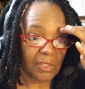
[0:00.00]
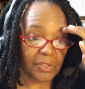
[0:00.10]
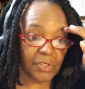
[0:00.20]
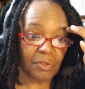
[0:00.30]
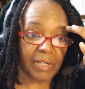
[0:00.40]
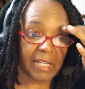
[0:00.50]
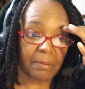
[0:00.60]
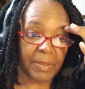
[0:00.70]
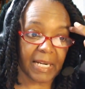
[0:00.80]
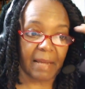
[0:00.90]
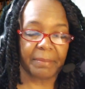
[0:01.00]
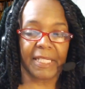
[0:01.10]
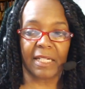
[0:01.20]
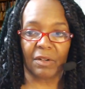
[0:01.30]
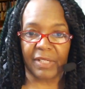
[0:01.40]
do it. But I
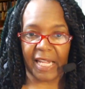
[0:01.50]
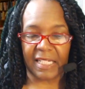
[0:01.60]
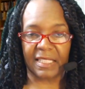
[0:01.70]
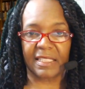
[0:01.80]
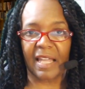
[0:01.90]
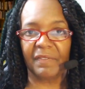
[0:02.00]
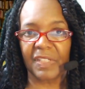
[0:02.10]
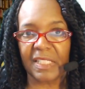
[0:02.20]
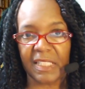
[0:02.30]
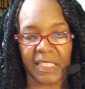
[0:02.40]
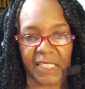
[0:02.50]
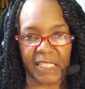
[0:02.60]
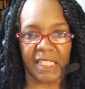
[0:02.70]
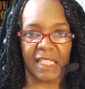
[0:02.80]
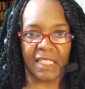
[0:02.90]
mean, okay,
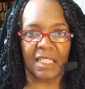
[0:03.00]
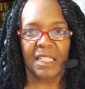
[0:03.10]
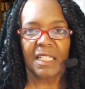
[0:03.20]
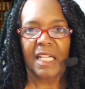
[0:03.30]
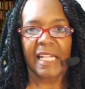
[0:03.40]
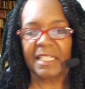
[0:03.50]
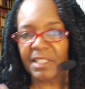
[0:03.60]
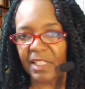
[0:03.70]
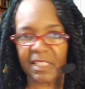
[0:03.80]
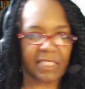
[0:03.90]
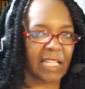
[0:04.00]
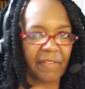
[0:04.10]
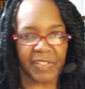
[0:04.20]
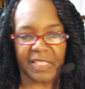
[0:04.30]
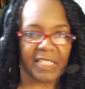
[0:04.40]
17 it took
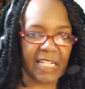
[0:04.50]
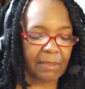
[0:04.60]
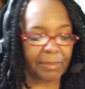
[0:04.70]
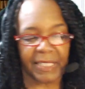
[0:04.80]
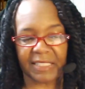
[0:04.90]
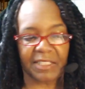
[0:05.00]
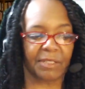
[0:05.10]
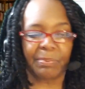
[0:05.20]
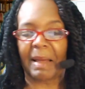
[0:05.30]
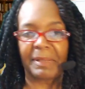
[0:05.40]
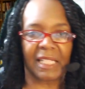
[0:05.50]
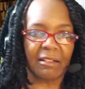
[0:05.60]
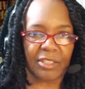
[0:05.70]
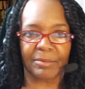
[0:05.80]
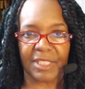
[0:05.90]
17, and plus she probably
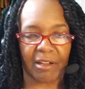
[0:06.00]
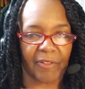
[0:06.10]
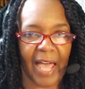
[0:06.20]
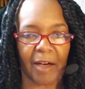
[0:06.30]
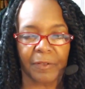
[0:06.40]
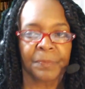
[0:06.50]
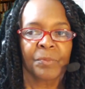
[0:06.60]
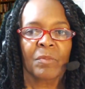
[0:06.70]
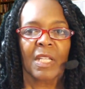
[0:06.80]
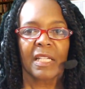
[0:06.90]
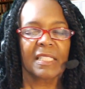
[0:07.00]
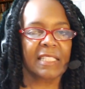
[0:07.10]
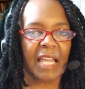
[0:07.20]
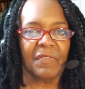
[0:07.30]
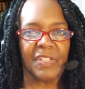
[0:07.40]
left some stuff out.
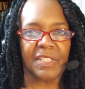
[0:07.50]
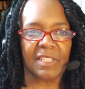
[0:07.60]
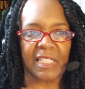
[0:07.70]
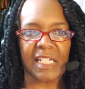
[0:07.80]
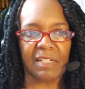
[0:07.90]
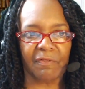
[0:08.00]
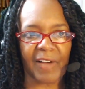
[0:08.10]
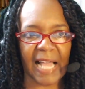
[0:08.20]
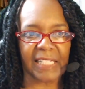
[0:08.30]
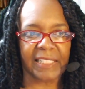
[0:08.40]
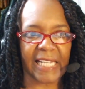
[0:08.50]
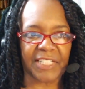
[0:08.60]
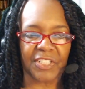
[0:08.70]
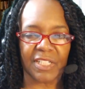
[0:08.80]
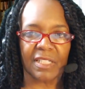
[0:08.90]
17
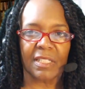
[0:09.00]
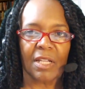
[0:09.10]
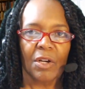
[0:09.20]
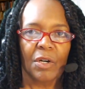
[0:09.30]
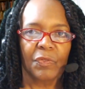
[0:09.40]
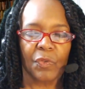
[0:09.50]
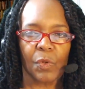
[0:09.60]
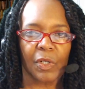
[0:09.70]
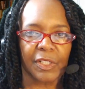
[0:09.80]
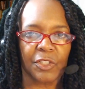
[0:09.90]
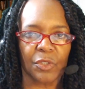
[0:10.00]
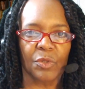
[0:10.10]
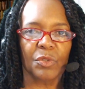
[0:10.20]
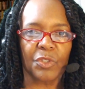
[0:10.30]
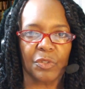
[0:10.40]
violations for
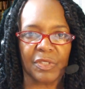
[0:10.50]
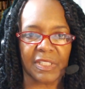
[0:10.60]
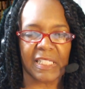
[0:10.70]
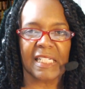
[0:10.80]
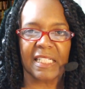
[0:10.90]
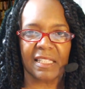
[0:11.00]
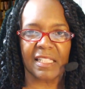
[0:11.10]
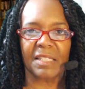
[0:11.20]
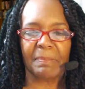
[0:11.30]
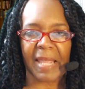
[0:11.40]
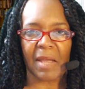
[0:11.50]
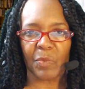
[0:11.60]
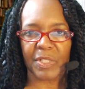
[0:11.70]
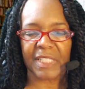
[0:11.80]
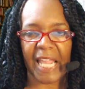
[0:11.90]
you to see that this man
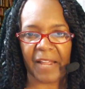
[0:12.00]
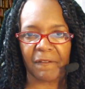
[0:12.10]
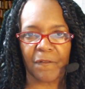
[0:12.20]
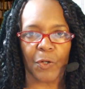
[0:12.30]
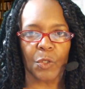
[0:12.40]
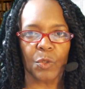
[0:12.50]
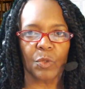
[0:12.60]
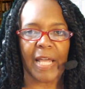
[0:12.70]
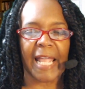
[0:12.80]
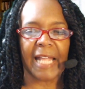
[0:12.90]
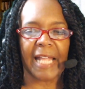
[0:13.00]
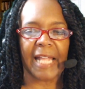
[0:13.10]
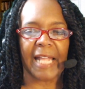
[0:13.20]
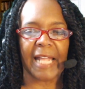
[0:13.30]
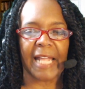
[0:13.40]
was a fool and
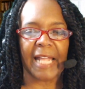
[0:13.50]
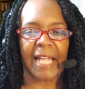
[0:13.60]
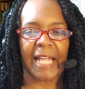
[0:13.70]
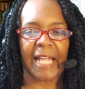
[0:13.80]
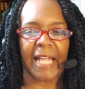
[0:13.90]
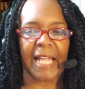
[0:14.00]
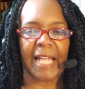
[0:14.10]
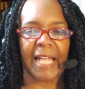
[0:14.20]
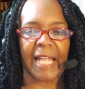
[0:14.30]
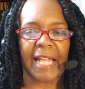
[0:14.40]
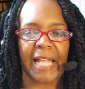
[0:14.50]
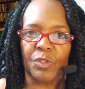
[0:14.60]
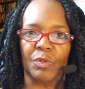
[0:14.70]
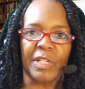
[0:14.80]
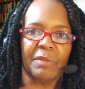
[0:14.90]
crazy and that
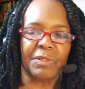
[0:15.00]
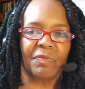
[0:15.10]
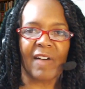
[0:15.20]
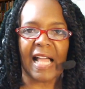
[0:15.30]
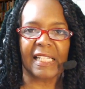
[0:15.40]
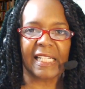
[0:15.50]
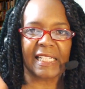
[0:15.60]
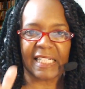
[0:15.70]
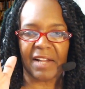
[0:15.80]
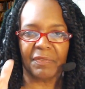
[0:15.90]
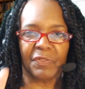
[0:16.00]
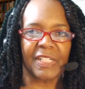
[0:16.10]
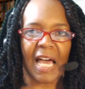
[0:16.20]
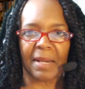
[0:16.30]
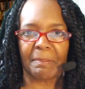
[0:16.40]
you he was violating every
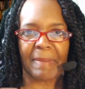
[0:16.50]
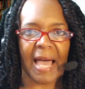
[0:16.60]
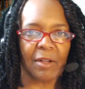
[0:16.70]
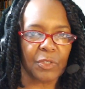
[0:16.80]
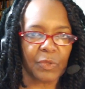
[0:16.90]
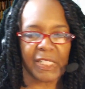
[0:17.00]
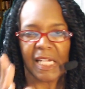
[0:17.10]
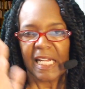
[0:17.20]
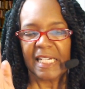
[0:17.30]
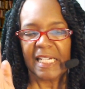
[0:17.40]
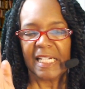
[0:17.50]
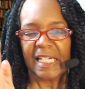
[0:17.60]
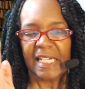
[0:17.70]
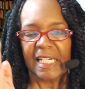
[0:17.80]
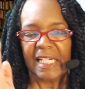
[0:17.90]
kind of boundary that you
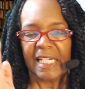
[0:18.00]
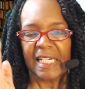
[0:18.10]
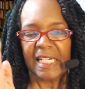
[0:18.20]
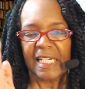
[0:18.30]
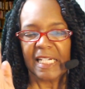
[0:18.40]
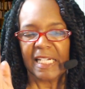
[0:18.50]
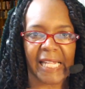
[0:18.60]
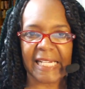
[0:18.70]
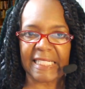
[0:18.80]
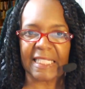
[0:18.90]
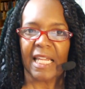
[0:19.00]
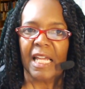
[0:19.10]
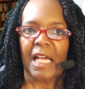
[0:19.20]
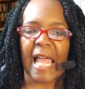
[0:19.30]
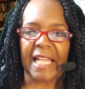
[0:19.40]
should have had in place
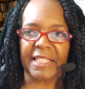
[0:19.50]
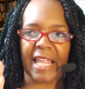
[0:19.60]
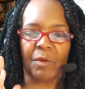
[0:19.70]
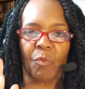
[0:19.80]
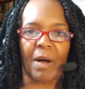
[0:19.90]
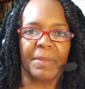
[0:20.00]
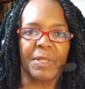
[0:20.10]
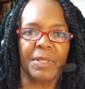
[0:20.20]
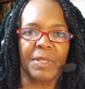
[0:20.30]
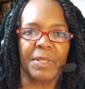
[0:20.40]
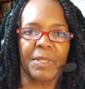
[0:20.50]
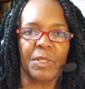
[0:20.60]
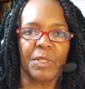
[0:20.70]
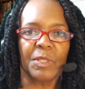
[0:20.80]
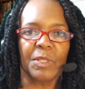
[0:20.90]
as a woman who
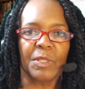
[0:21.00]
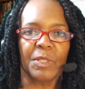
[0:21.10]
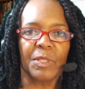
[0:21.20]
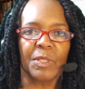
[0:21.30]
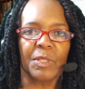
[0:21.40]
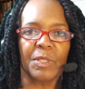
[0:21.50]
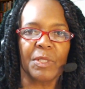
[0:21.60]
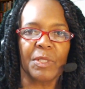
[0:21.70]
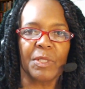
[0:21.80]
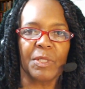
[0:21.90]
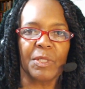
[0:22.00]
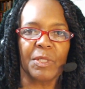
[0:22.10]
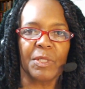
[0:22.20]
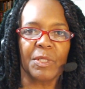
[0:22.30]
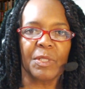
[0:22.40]
knows her value her worth
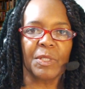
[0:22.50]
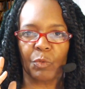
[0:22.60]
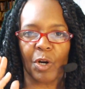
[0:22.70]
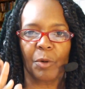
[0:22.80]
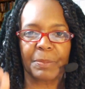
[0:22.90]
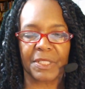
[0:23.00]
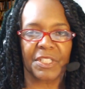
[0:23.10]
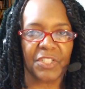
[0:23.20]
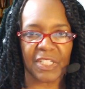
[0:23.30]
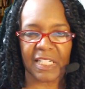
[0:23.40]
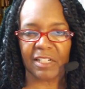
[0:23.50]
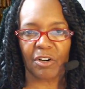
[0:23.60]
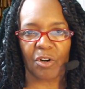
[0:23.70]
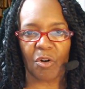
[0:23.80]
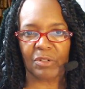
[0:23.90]
and her position in
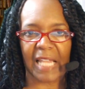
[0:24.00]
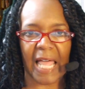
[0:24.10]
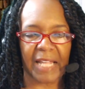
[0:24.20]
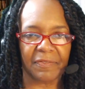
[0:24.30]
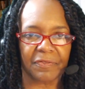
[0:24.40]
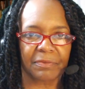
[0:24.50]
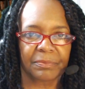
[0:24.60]
her own life